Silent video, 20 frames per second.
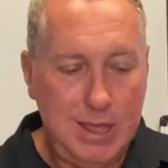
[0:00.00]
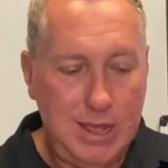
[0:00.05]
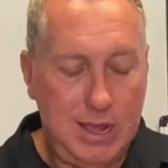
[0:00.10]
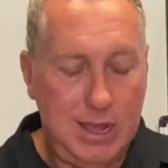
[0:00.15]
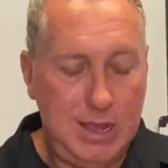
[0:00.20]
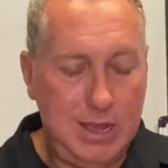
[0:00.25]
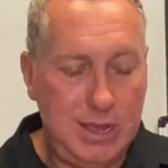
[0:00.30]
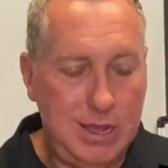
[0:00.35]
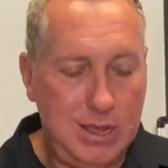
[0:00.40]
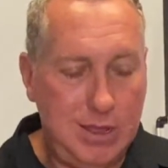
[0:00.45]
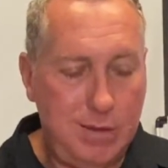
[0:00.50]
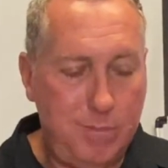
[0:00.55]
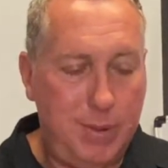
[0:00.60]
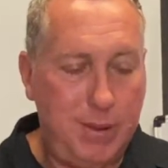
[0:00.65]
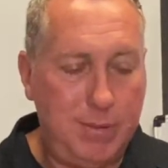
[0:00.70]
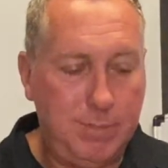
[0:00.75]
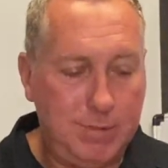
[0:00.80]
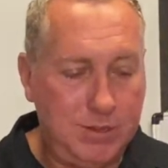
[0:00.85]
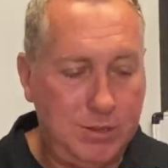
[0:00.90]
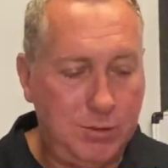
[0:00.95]

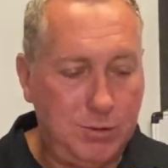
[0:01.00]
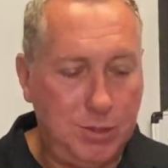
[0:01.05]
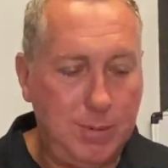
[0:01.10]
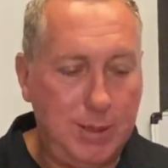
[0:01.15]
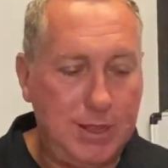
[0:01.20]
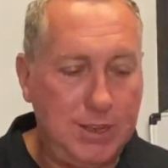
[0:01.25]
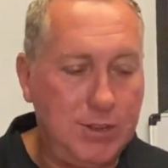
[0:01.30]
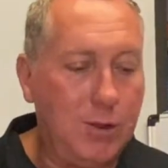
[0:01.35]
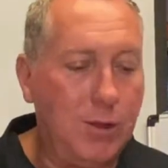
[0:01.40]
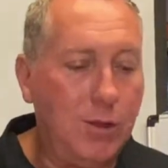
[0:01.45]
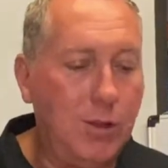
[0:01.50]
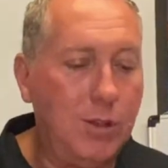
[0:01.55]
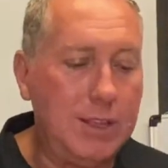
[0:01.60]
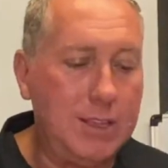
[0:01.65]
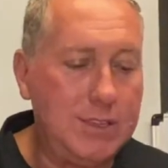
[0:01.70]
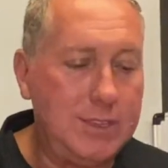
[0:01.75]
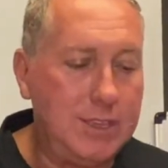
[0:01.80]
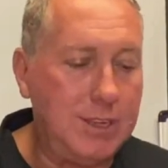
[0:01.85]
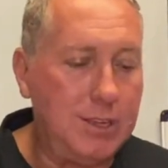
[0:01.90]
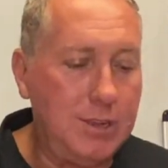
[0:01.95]
but we're talking about trolling.
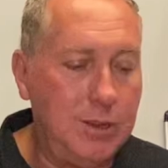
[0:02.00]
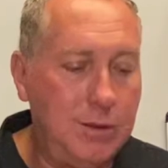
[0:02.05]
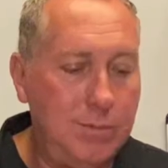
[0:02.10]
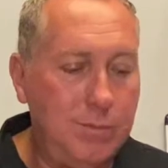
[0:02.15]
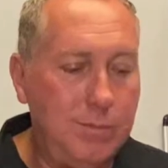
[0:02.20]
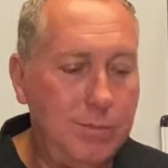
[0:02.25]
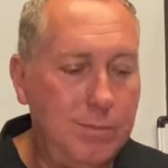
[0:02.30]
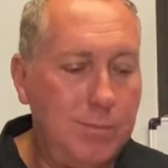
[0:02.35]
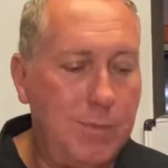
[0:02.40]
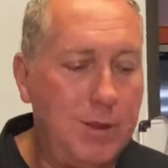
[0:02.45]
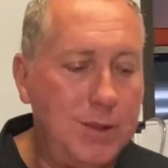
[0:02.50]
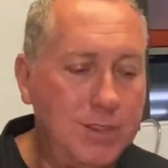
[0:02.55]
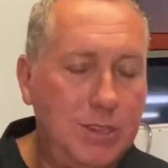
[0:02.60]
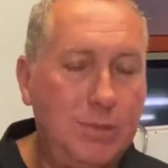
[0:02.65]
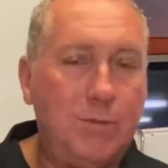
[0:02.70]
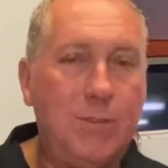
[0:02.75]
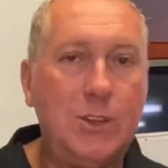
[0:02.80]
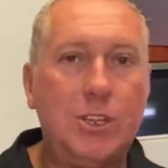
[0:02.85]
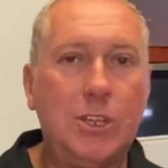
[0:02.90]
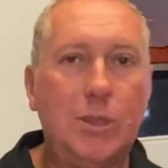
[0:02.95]
So most
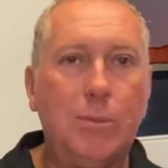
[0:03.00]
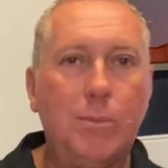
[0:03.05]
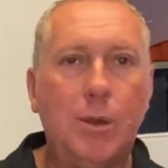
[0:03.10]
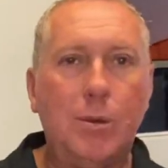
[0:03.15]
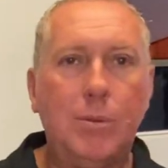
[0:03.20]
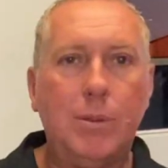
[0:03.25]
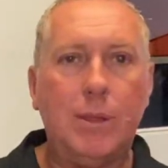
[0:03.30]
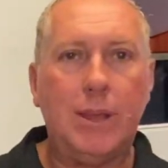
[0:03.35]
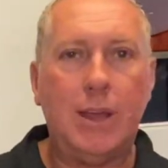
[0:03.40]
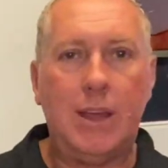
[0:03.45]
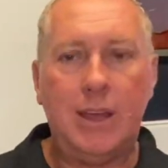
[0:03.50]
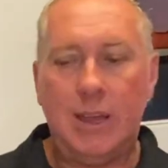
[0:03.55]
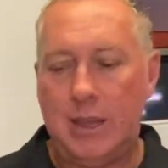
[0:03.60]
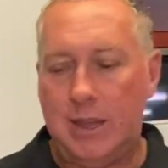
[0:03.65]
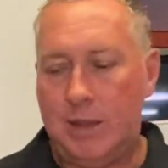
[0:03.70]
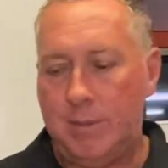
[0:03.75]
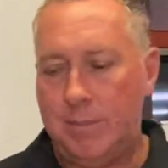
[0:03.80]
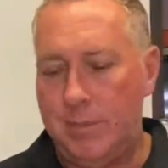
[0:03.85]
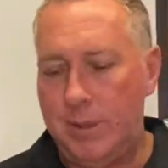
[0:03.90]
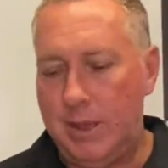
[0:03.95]
of the fish at the moment,
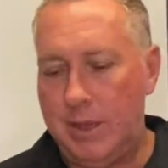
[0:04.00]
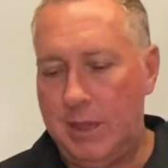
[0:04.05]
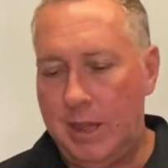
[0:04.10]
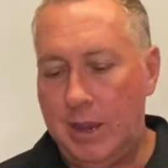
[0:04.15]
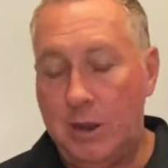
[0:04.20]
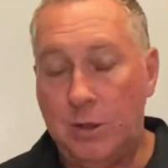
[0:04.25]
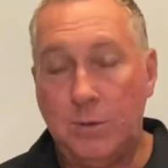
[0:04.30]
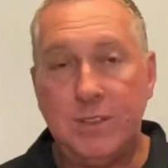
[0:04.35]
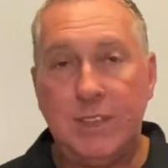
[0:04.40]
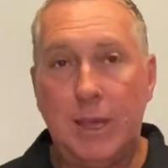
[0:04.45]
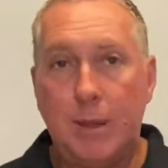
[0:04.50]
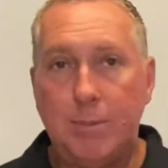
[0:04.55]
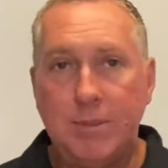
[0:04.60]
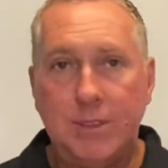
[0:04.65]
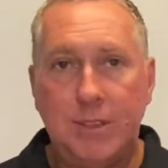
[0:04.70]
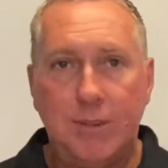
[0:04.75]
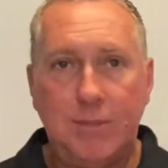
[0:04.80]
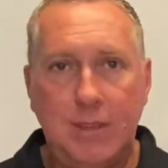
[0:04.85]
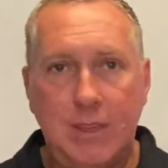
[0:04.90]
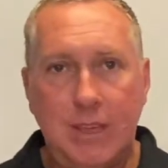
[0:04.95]
and it always
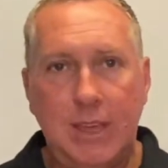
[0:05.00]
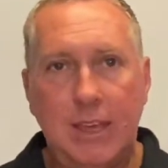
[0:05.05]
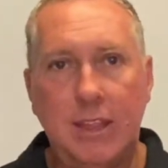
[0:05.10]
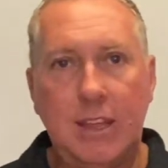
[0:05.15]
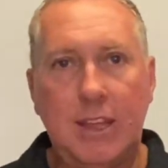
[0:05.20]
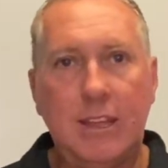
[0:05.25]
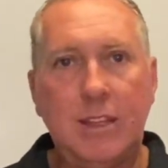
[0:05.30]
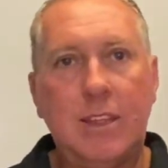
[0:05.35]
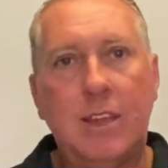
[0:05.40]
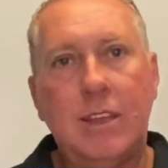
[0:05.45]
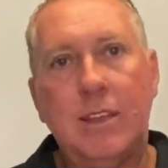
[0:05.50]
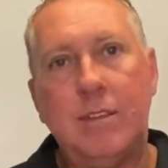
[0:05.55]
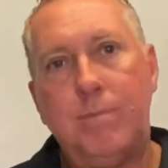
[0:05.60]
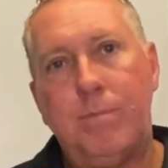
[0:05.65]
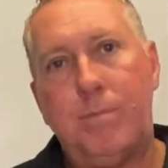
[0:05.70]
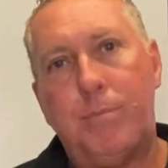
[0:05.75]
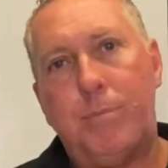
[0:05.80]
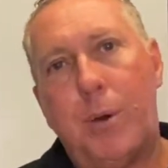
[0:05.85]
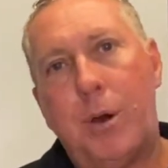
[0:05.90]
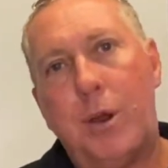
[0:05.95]
happens every year, they
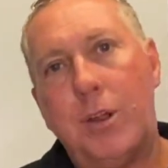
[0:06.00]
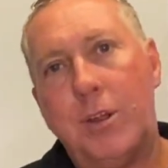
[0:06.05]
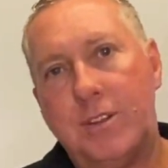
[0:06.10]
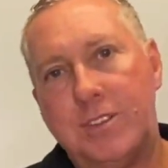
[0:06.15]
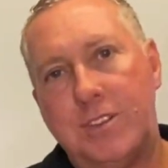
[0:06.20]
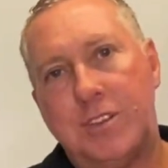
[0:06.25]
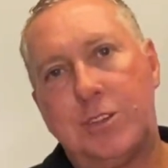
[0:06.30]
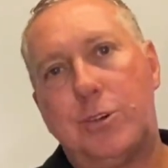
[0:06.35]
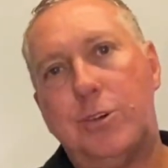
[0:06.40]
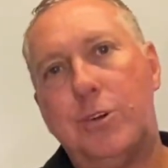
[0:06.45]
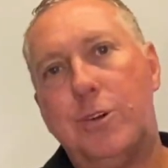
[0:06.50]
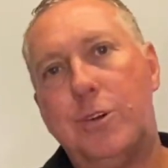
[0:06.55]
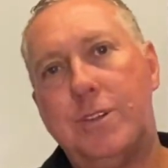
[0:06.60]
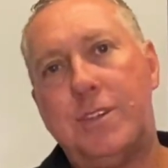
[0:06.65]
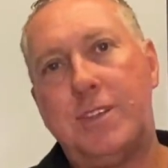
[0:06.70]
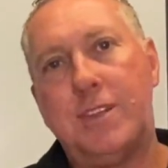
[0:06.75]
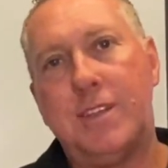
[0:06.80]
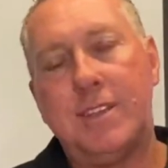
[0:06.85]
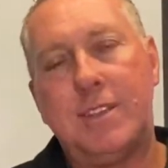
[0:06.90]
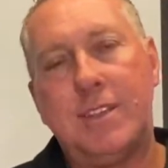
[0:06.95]
bite on
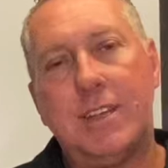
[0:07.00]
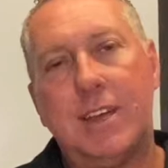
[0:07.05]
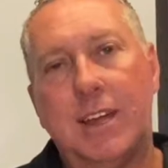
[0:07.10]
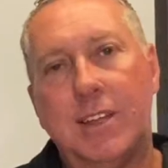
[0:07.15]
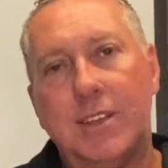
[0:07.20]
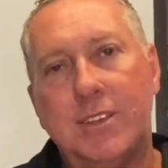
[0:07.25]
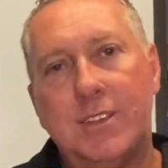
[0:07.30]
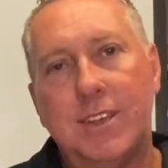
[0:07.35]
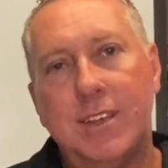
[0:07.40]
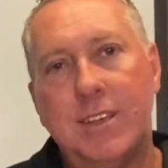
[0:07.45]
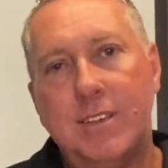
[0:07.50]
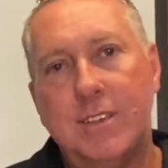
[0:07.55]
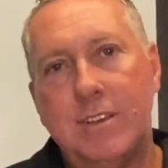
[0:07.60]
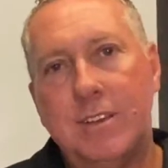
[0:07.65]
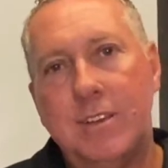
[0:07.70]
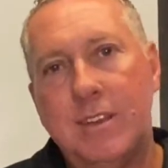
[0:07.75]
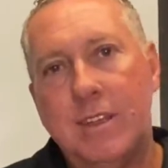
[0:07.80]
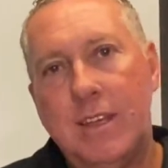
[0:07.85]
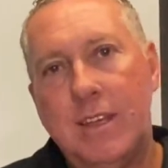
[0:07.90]
skirts at the start of the season.